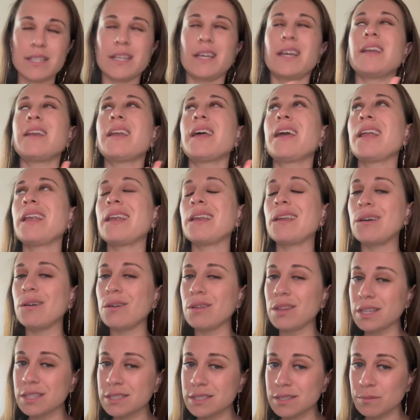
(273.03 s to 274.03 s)
And I know
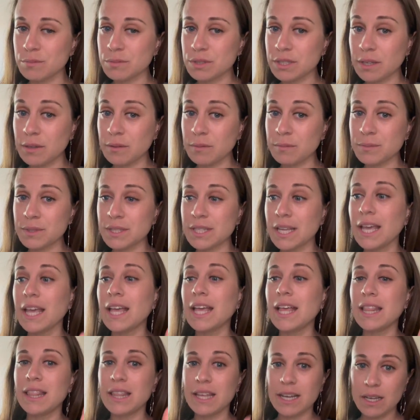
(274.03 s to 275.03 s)
that sometimes
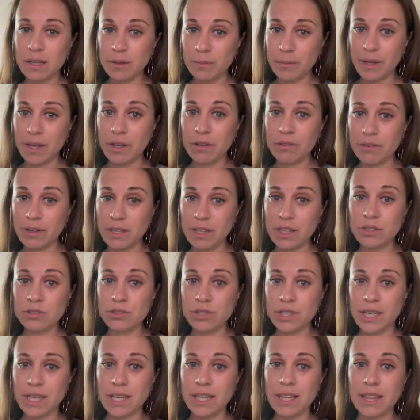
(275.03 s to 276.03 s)
that can be a really
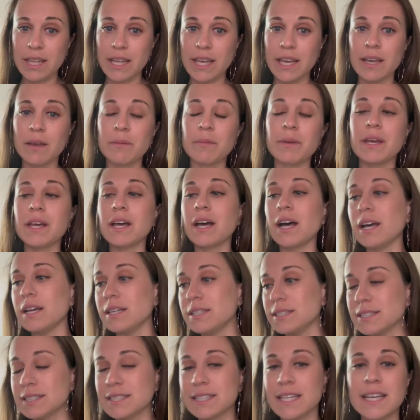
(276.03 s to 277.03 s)
tricky thing because